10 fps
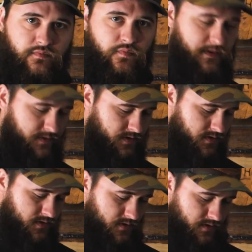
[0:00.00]
Whether
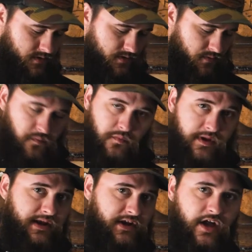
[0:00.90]
you're
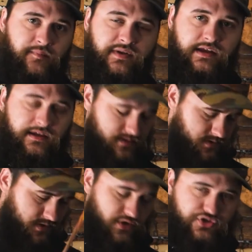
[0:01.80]
at a company,
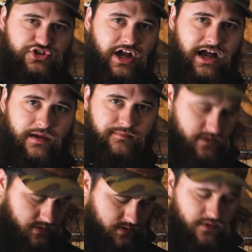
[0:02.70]
your job,
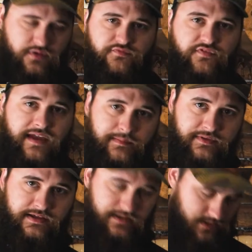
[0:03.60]
your
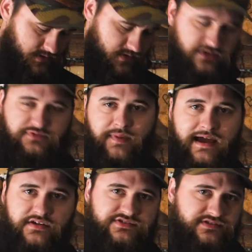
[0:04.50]
family, your
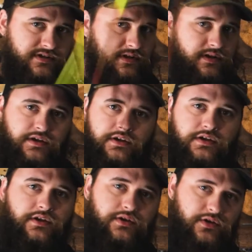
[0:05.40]
spouse,
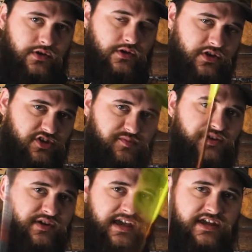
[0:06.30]

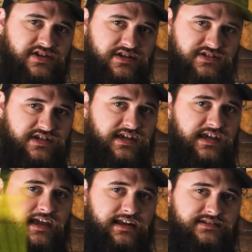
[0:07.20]
communication is
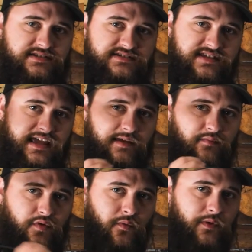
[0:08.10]
key, and it's the
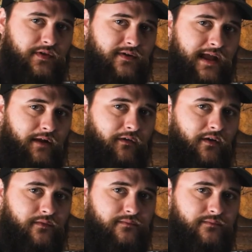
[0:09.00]
same with your arrow.